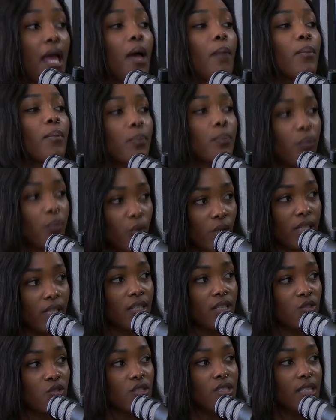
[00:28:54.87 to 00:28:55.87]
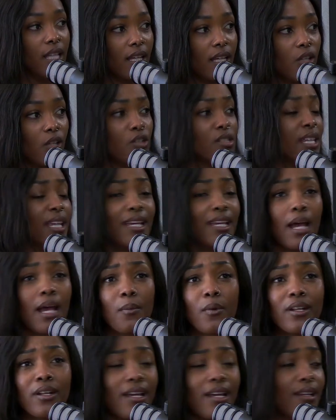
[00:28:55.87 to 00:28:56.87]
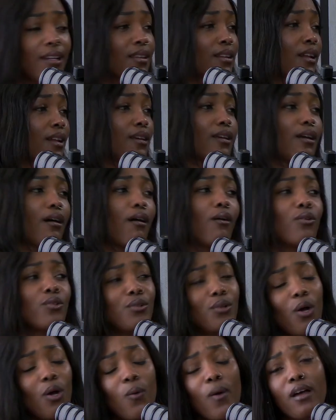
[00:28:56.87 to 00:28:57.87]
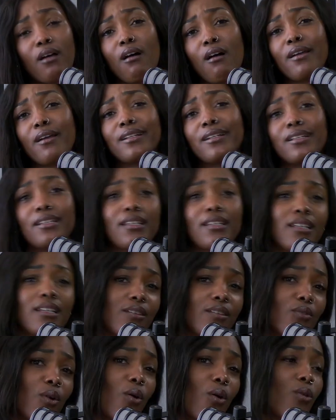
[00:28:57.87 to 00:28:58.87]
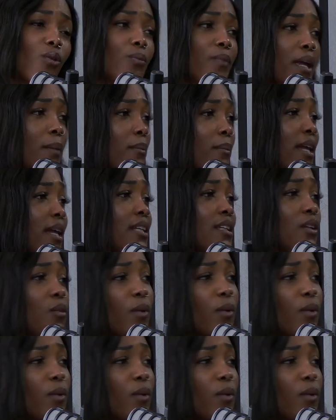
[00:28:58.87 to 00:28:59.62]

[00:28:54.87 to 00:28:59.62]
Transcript: But bullied into staying because they come online and they're like, oh, no, I can't leave. Oh, my money, what,